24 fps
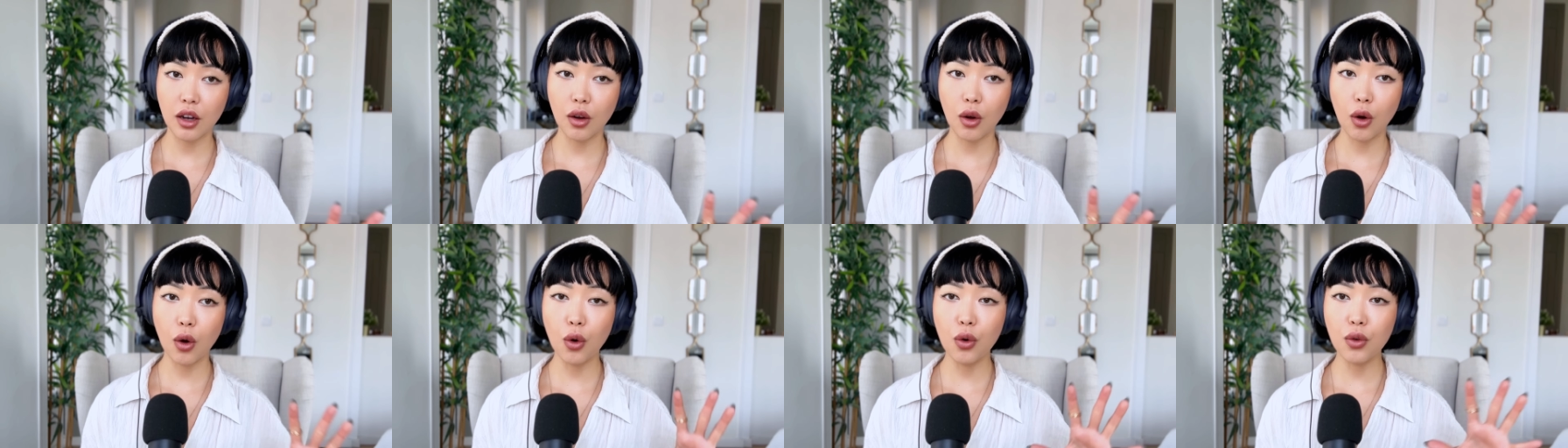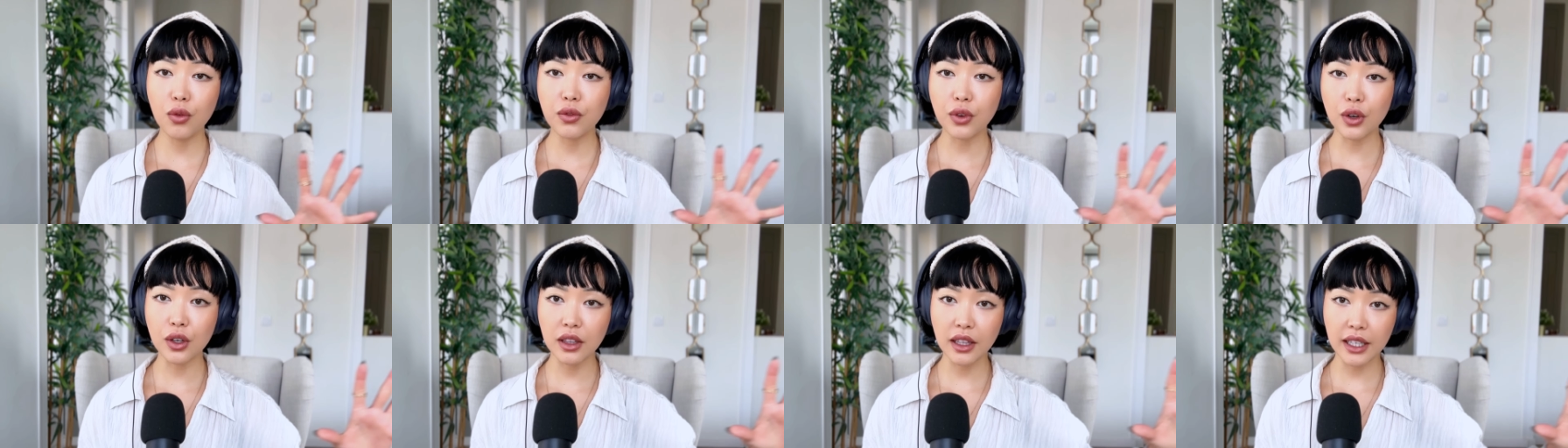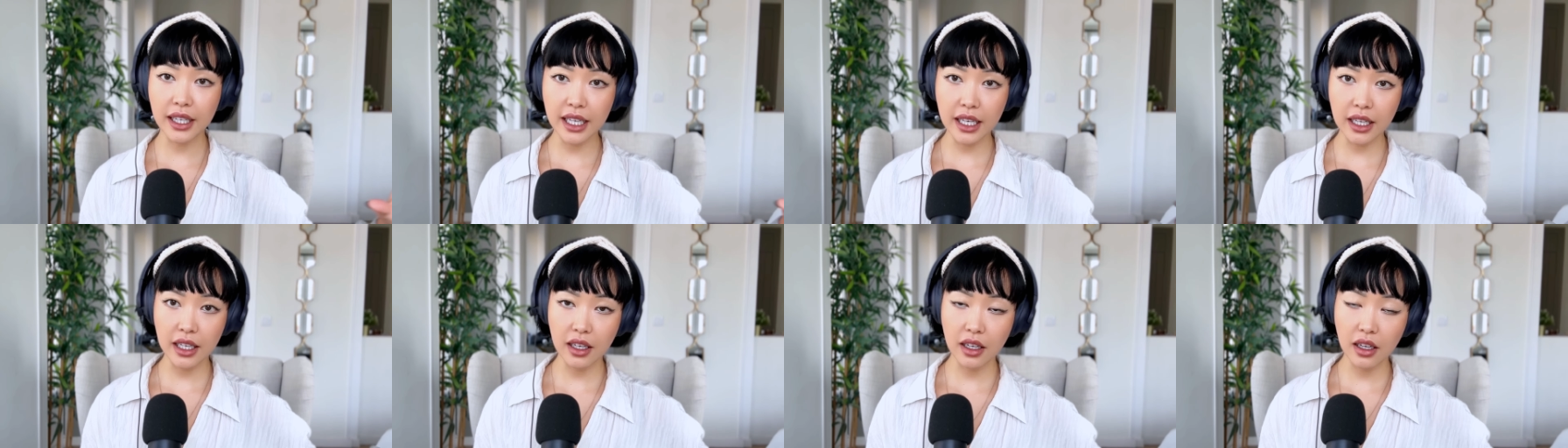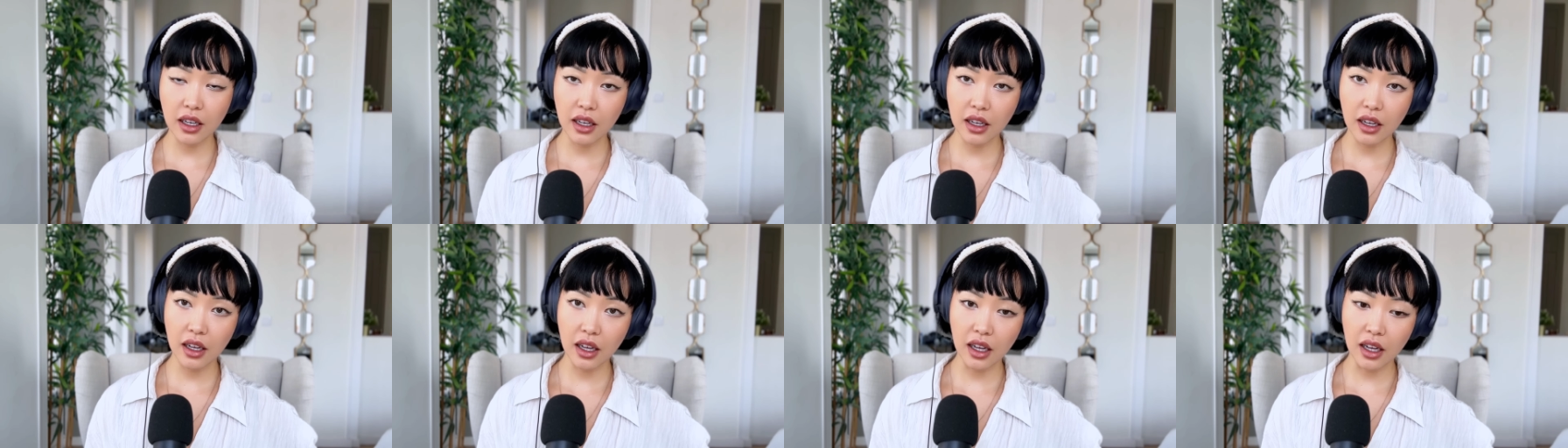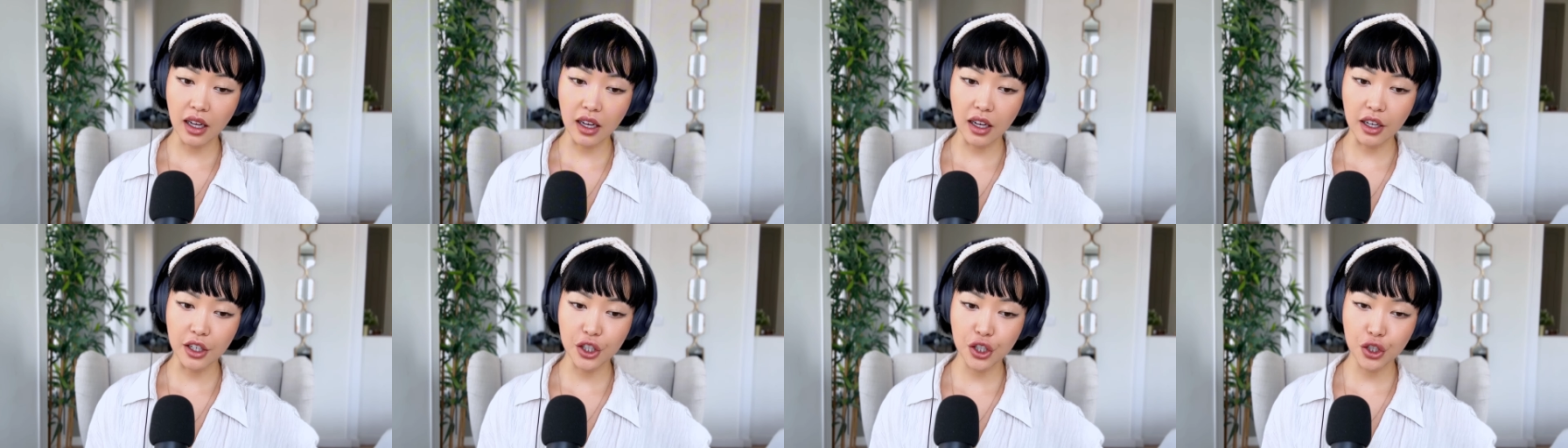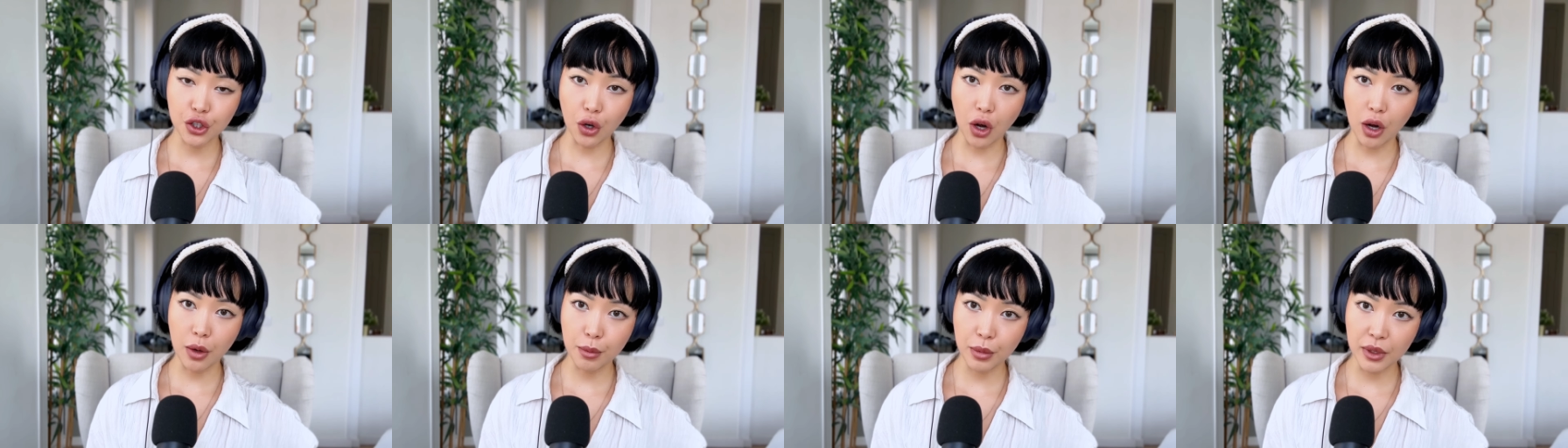overly
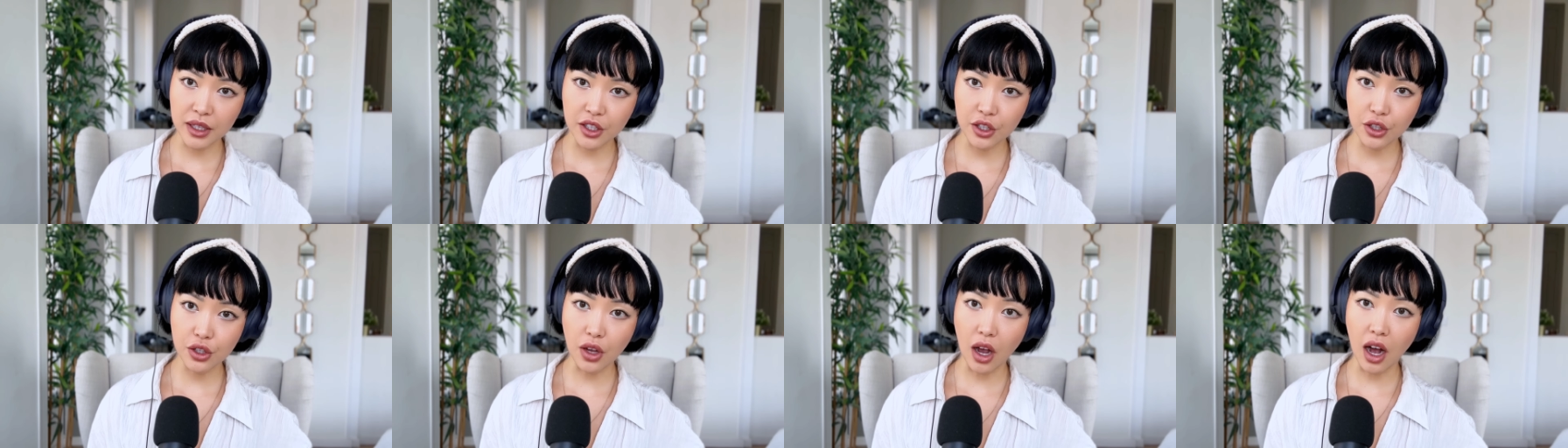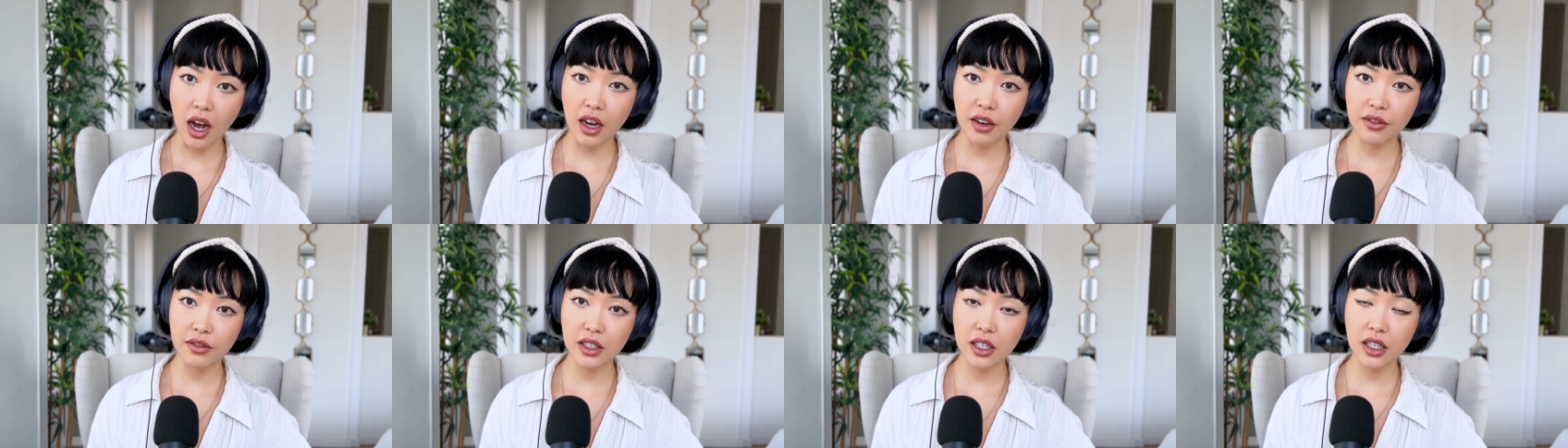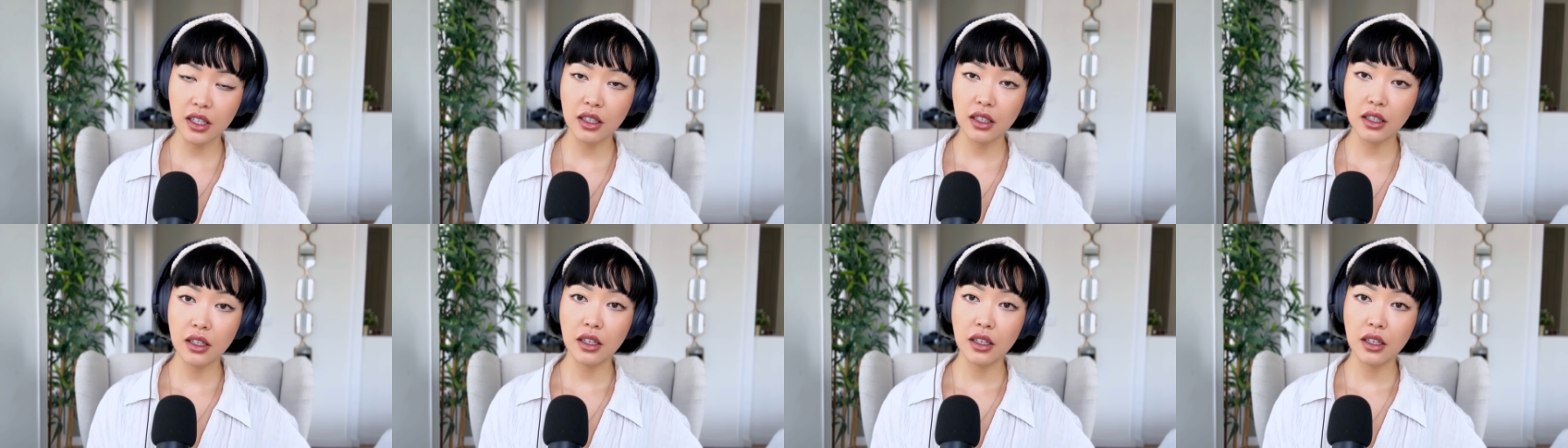sharp and soft